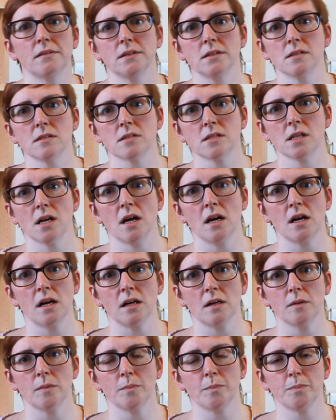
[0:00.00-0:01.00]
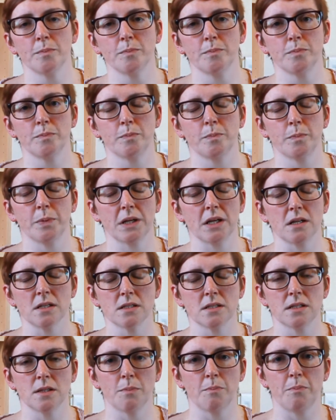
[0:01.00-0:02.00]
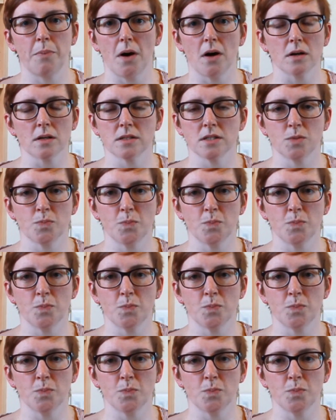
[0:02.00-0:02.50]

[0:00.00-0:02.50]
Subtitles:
will start, because the box has